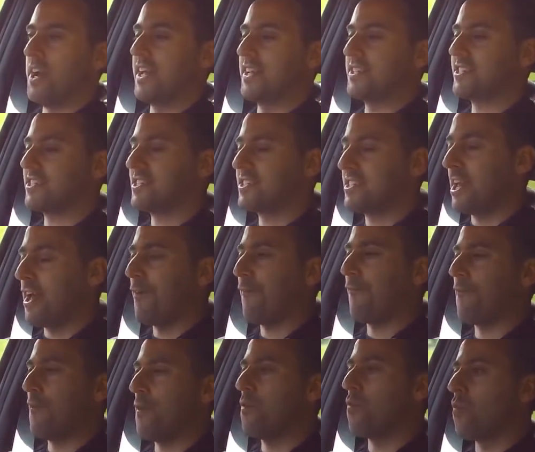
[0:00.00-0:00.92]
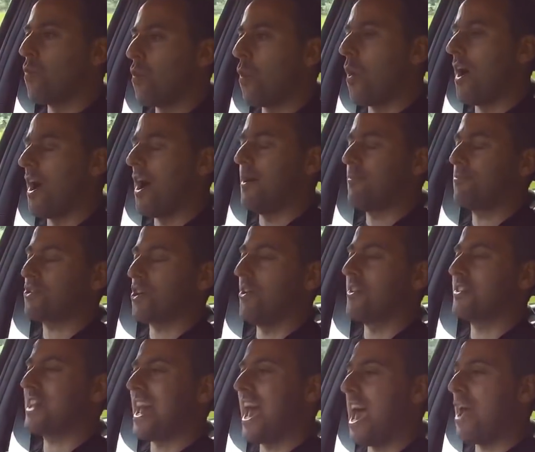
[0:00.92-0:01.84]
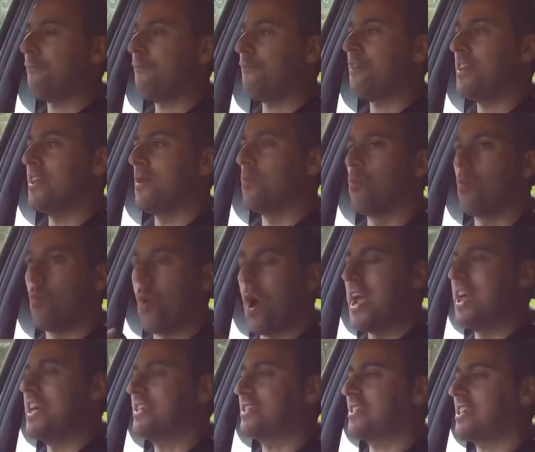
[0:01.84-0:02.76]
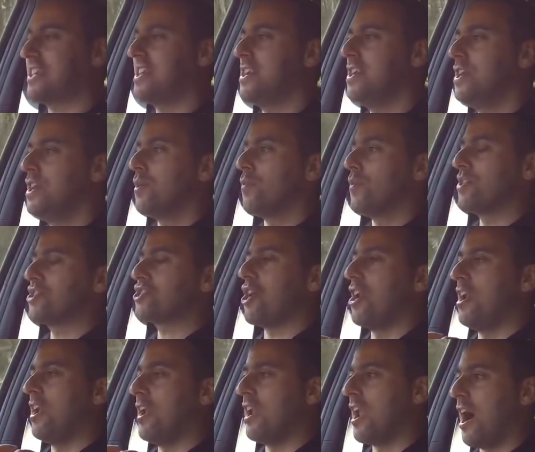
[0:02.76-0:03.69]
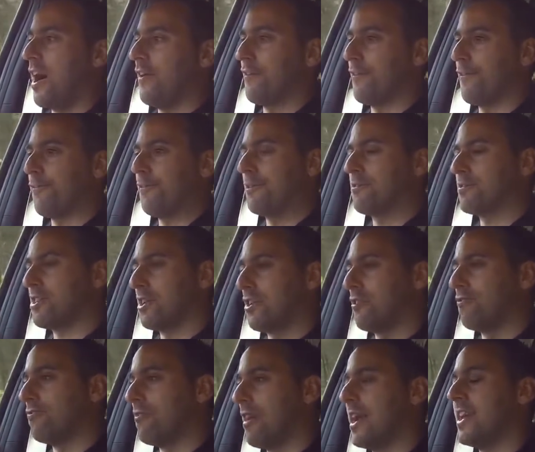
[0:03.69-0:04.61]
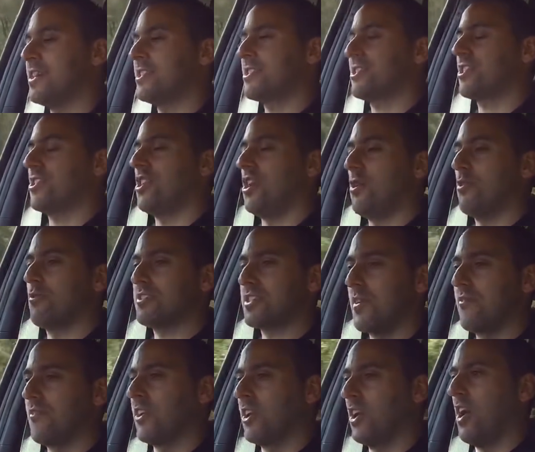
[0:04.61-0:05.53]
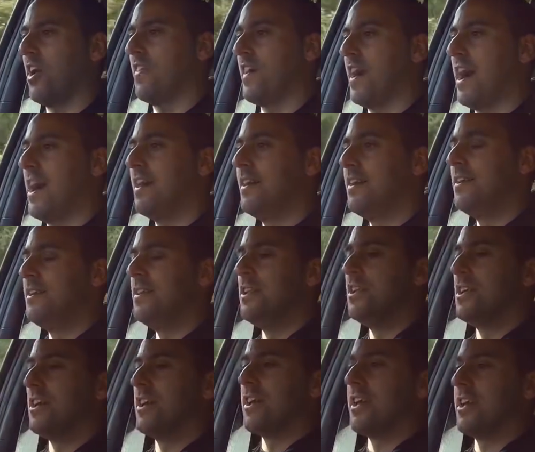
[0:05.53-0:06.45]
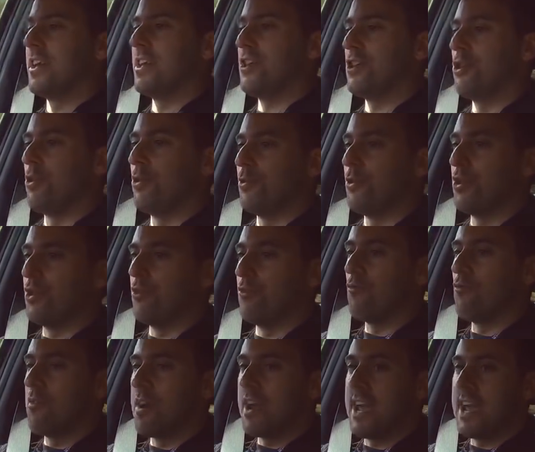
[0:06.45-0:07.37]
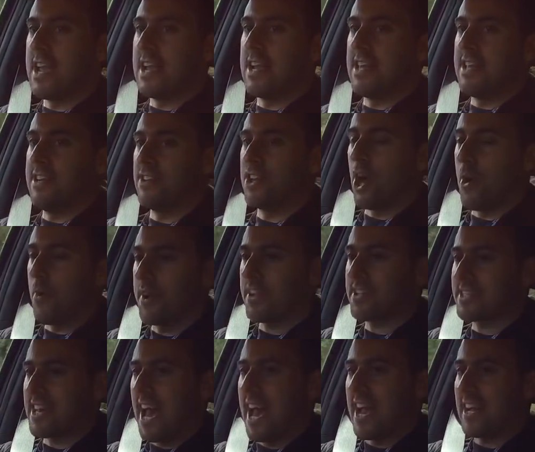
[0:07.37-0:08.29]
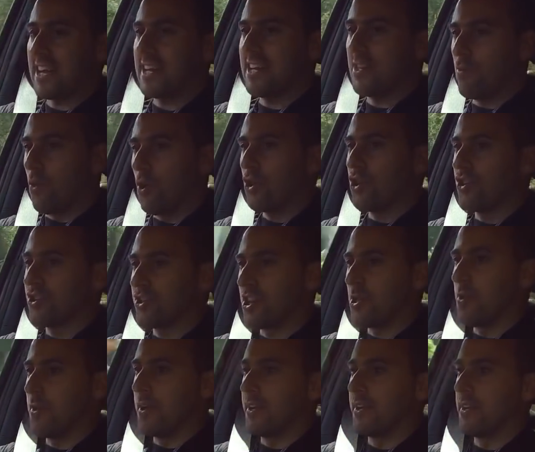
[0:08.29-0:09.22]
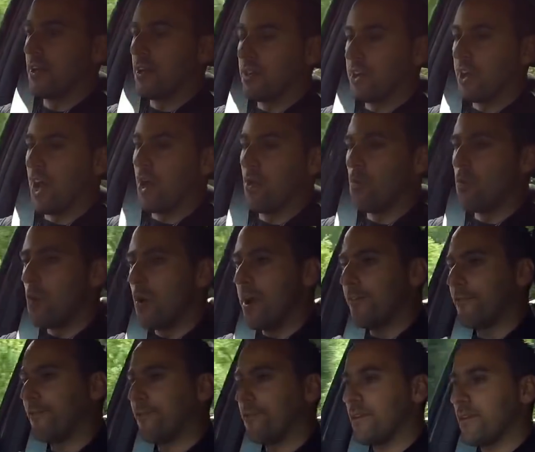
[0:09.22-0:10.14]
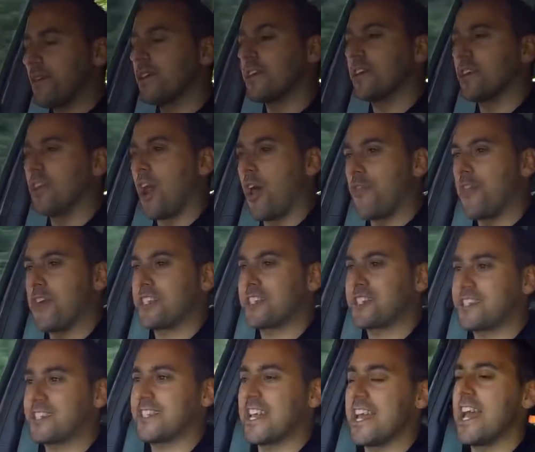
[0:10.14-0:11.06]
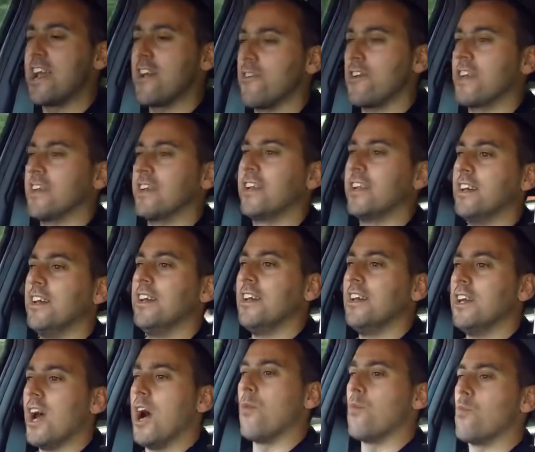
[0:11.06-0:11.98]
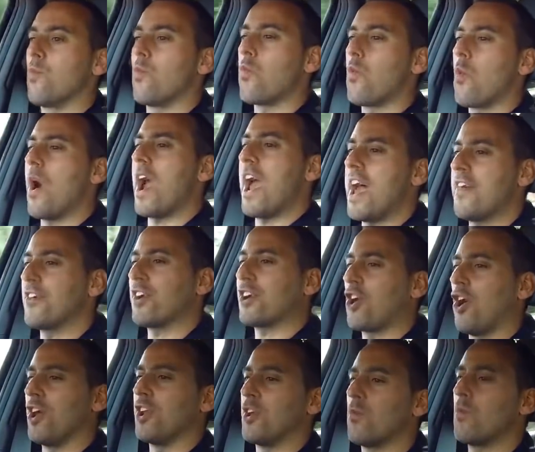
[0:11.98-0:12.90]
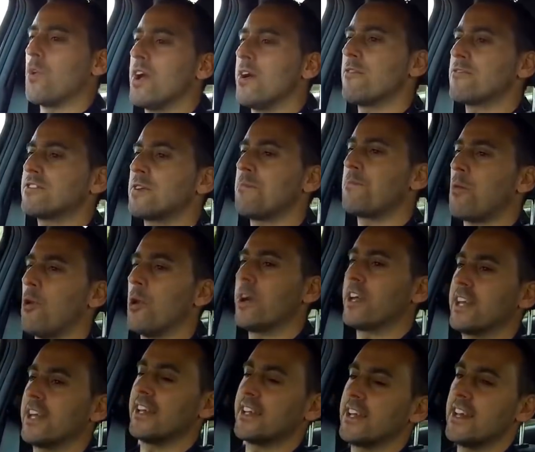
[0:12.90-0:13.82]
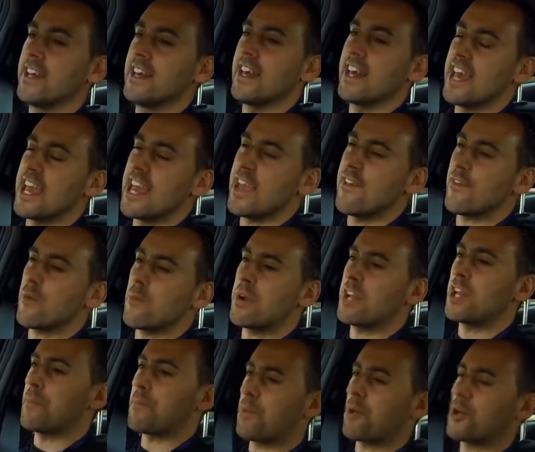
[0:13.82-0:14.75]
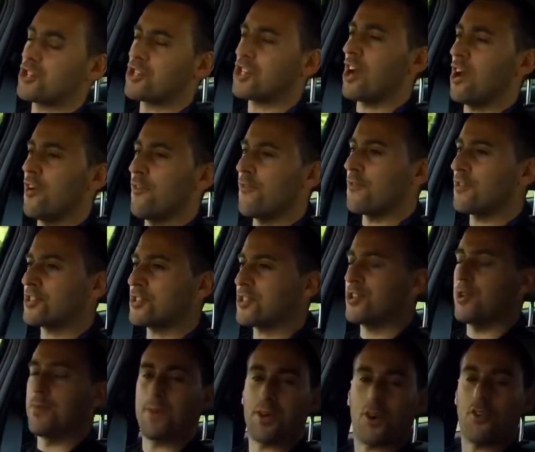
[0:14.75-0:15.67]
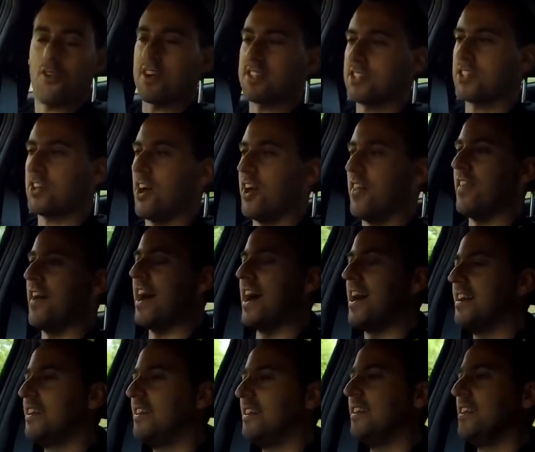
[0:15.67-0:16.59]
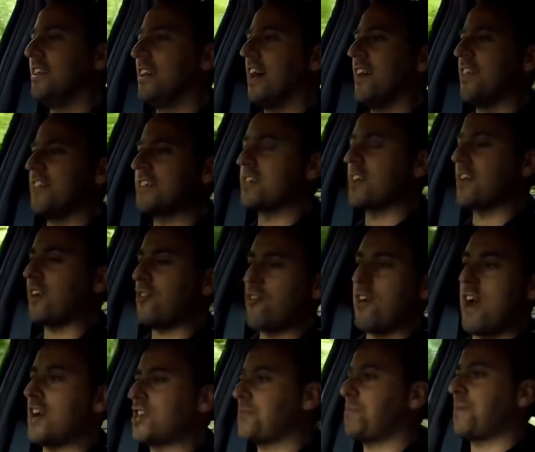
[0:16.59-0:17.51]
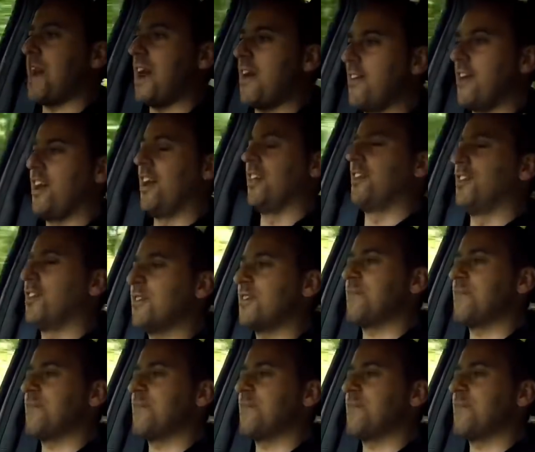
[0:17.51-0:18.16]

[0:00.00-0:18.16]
It's stiff and so it's heavy and weighty, which I love. It feels like a race car or something like that. You really know exactly what you're doing, you know, with, you know, this steering and where the kind of wheels are pointed. Even when you push it over a stupid crest like that, and there's a crash barrier that